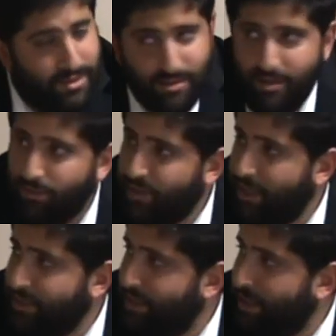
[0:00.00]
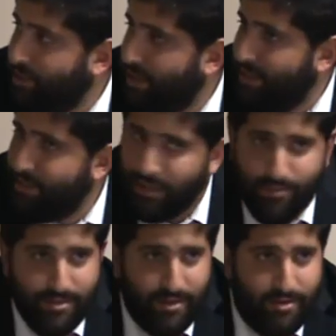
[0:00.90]
So the Drisha is an Ashkenazi
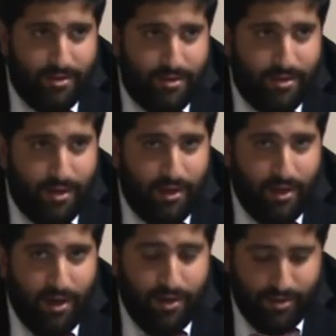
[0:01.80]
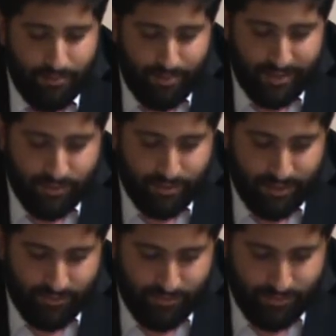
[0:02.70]
commentary on the Beit Yosef.